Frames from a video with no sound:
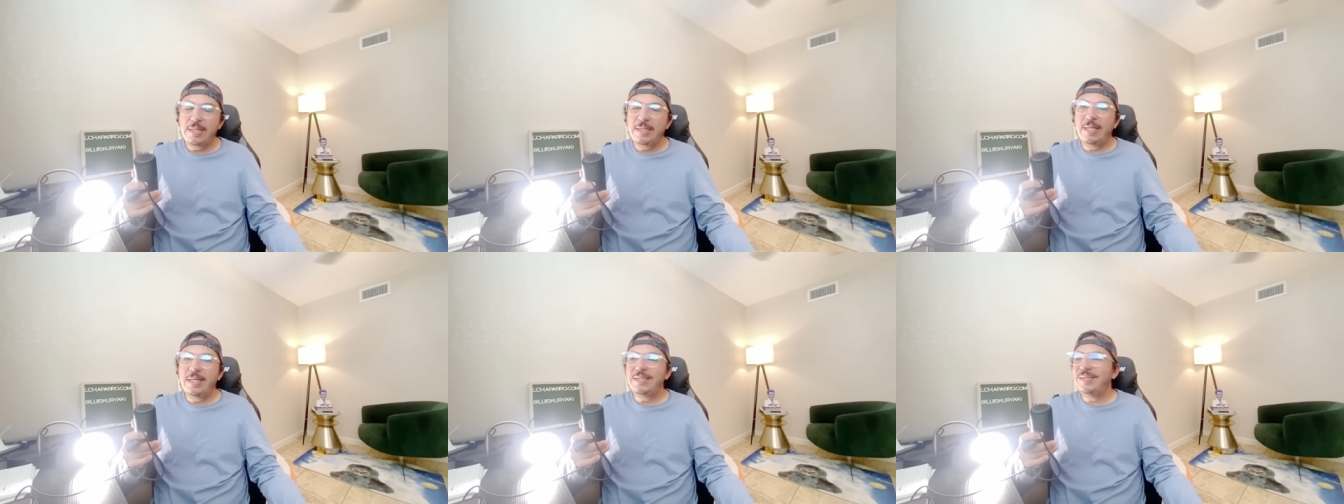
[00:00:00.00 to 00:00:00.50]

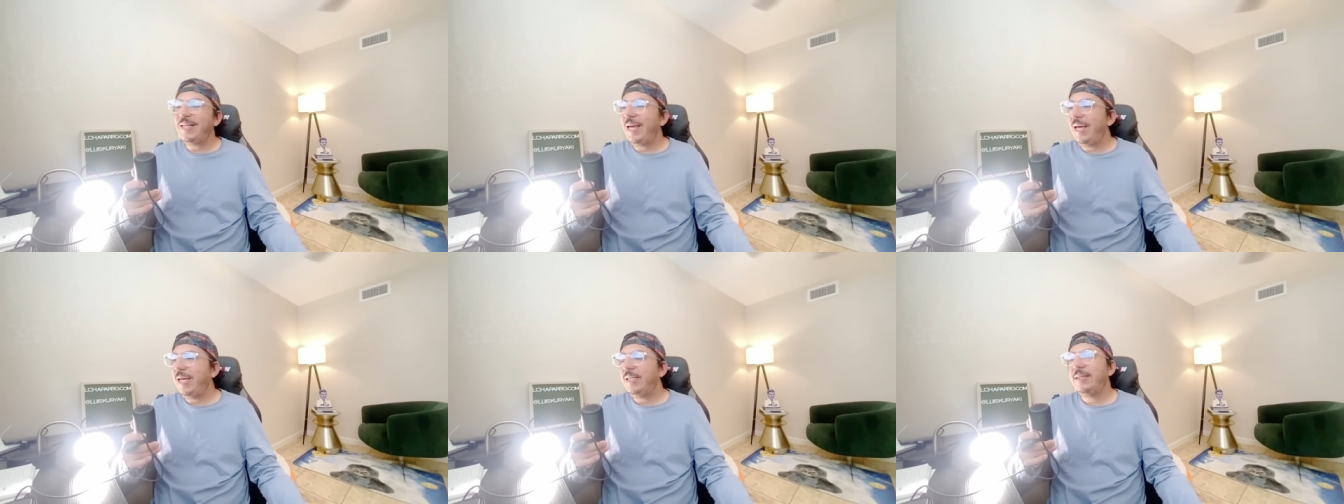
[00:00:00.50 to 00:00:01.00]
they
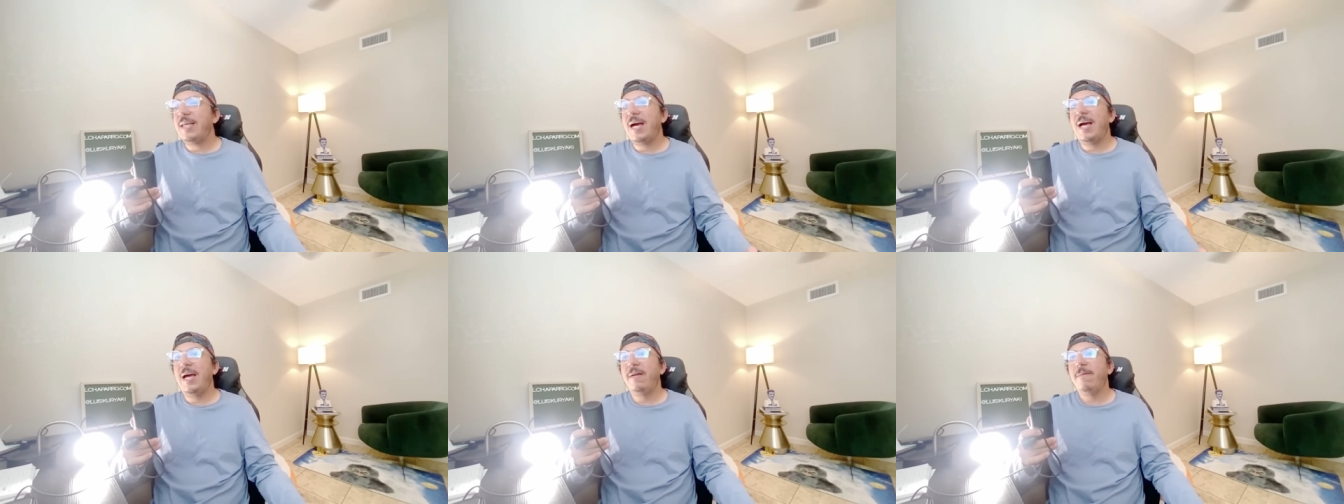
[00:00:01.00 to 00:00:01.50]
say
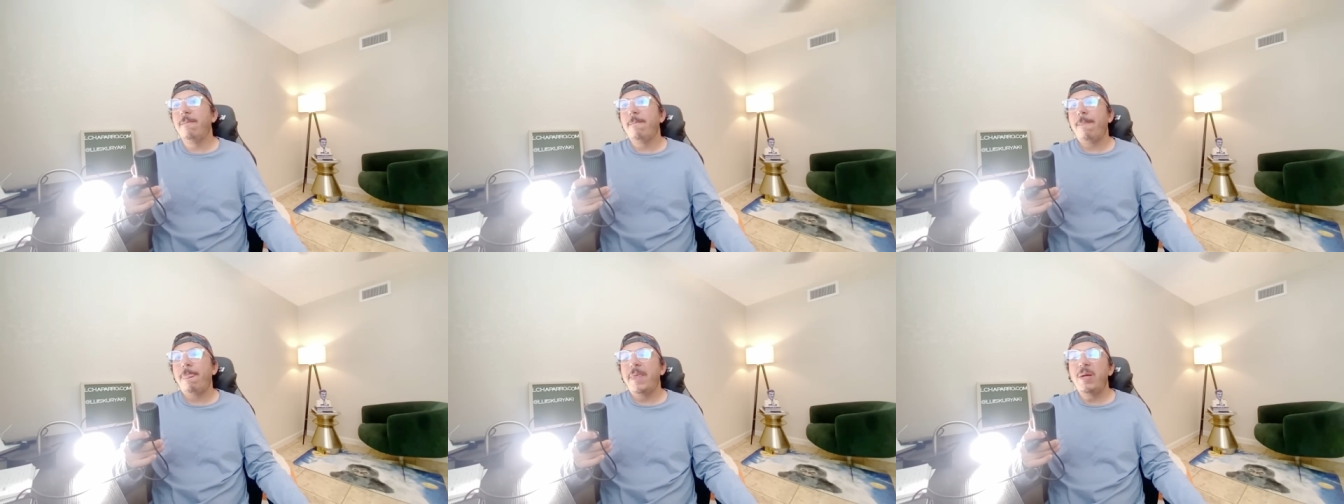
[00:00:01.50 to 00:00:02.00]
that
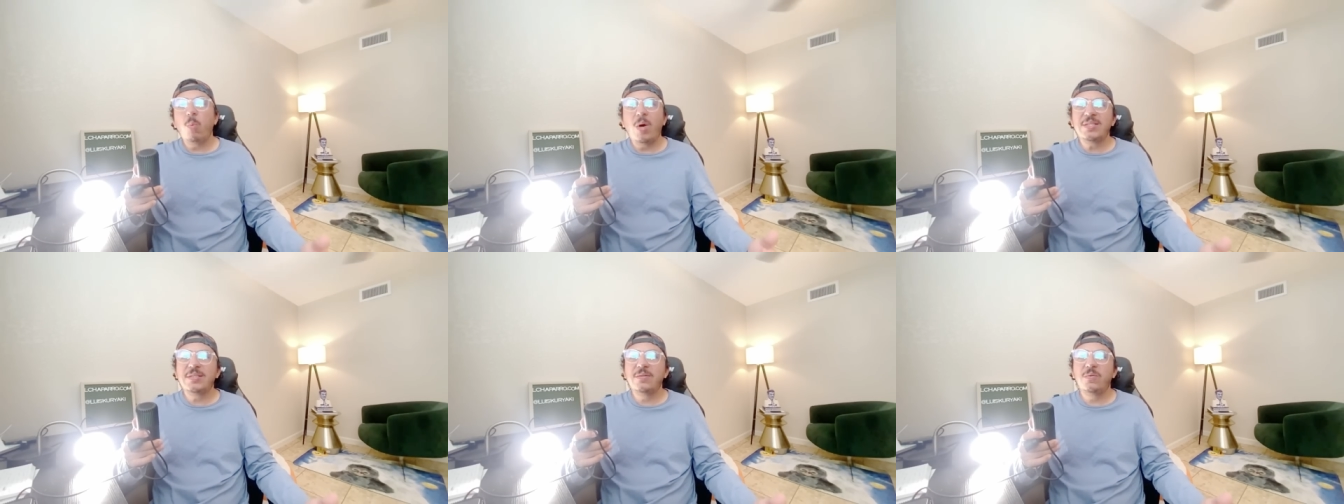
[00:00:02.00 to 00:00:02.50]
it
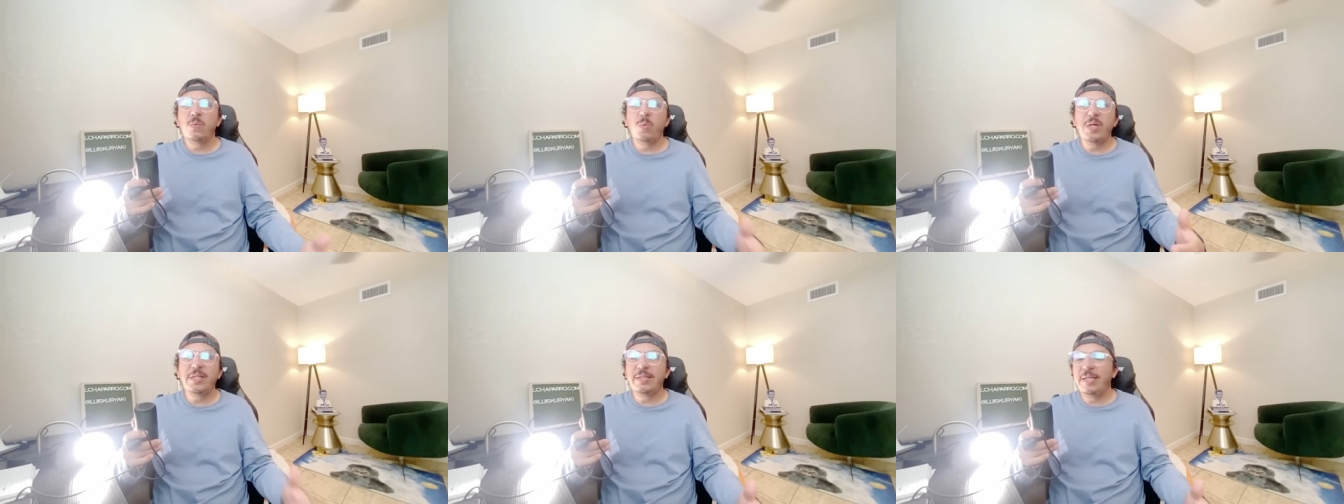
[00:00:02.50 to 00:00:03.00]
wasn't
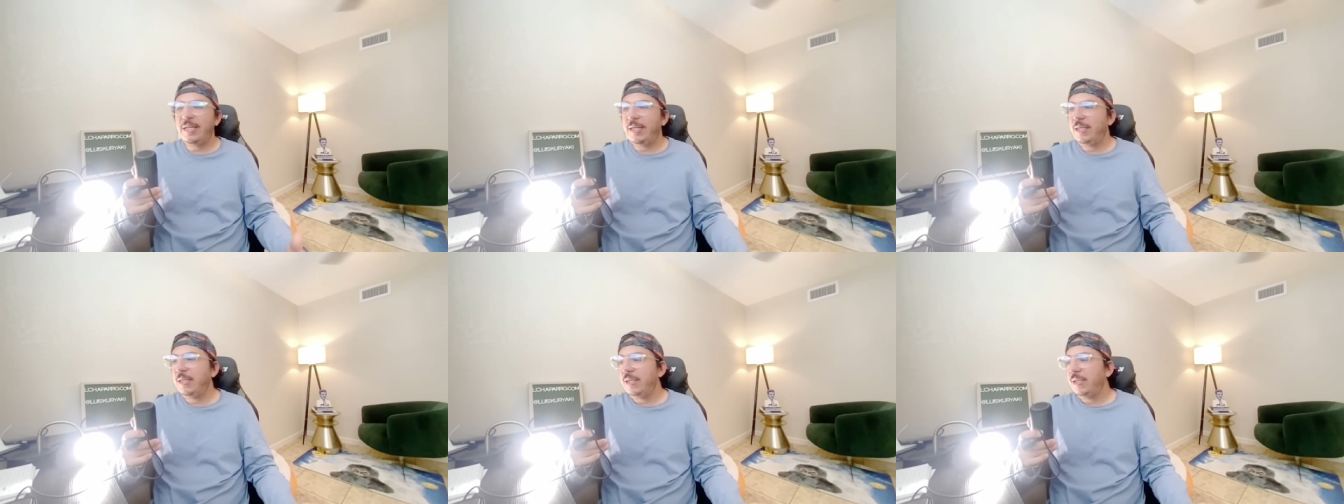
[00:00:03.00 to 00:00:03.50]

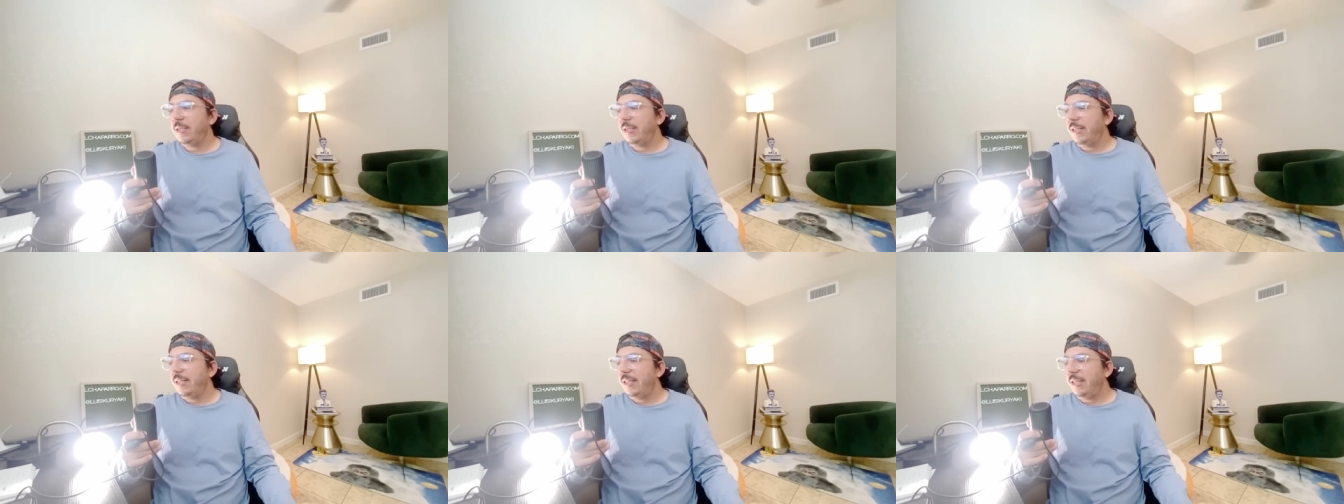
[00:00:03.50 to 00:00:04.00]
really
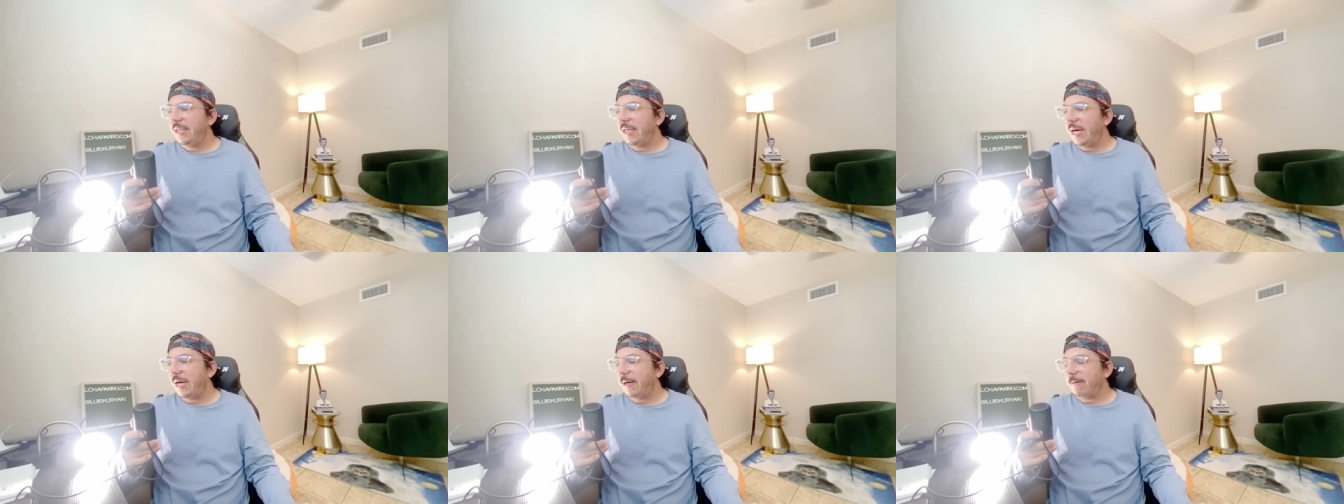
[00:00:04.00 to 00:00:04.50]
the
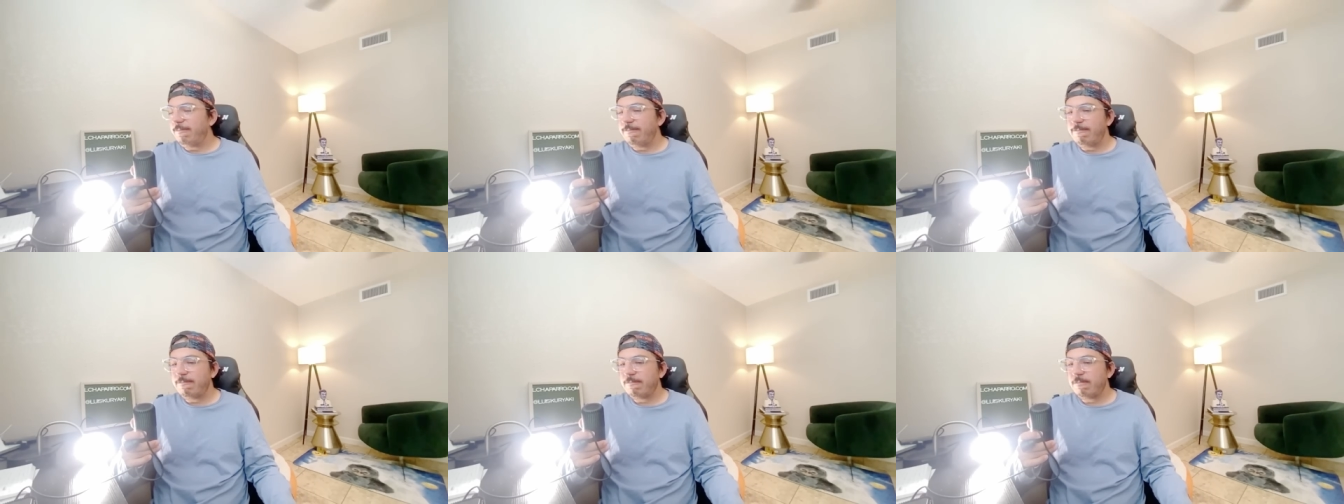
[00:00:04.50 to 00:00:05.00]
um,